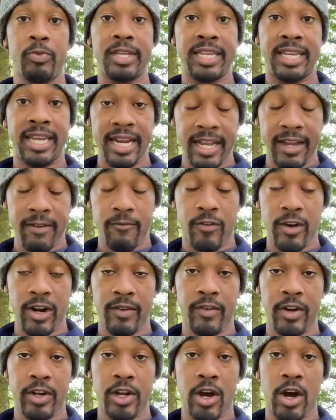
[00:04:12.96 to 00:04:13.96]
getting in front
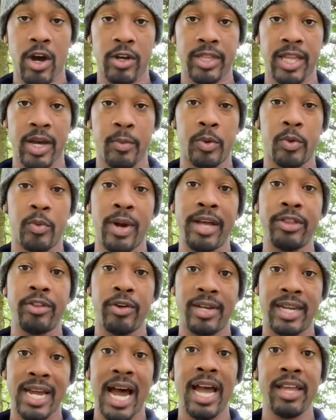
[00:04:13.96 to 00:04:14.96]
of a dog that would rather
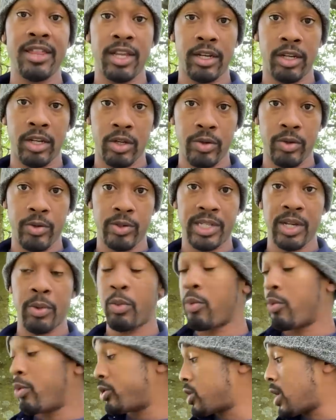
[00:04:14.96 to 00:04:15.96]
die than lose. And
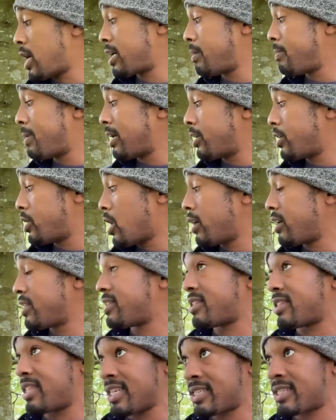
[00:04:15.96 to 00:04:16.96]
when we're talking about a dog
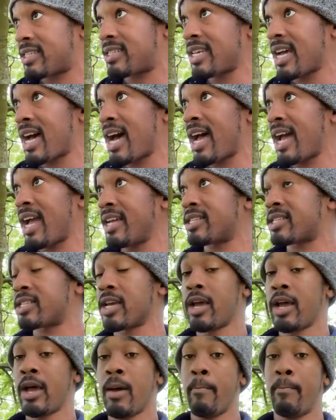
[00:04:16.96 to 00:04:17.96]
of this size
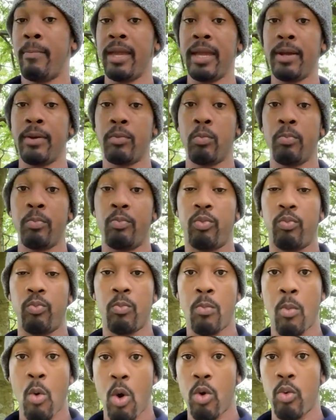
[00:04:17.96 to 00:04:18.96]
being
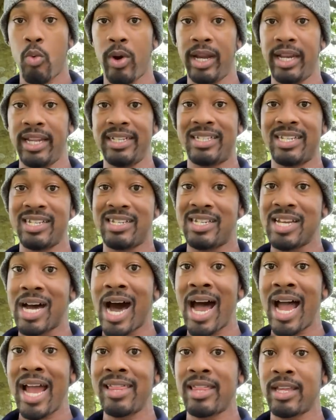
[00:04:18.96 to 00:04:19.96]
more willing to
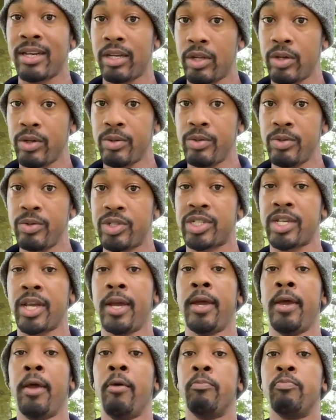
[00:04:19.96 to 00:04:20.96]
die than lose,
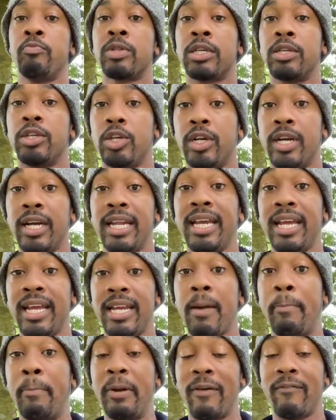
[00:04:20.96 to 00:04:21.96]
you're going to
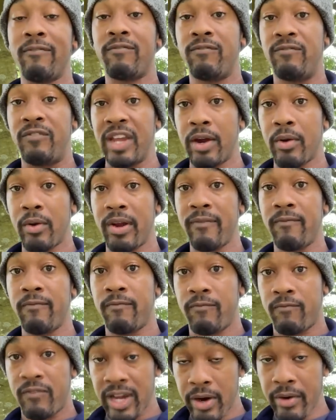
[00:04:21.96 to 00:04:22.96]
end up in a very,
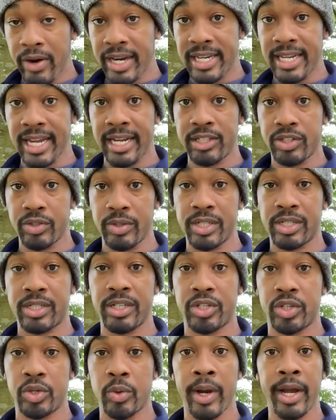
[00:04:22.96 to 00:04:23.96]
very dangerous
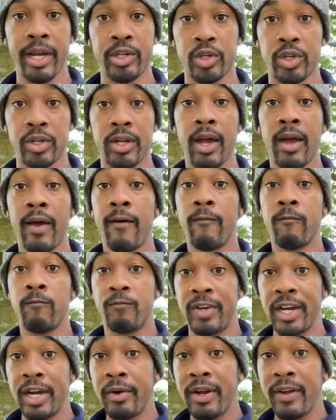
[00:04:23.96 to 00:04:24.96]
situation
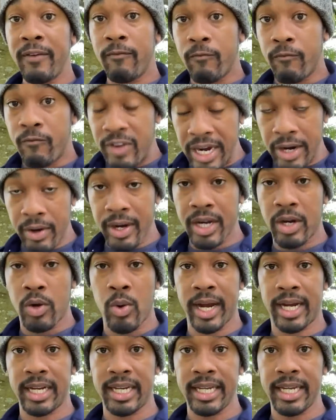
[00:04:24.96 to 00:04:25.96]
very, very
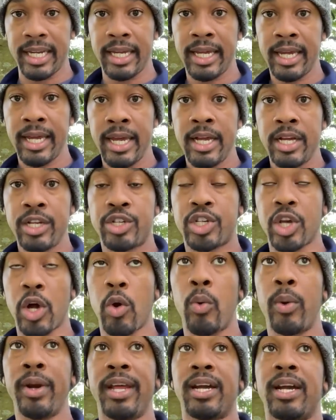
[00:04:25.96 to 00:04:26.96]
quickly. So
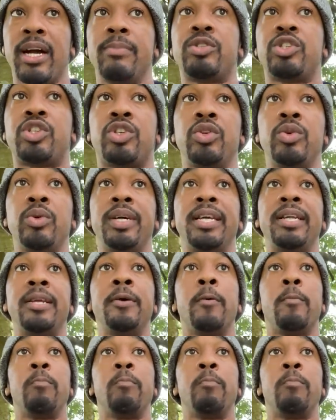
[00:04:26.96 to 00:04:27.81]
when it comes to it,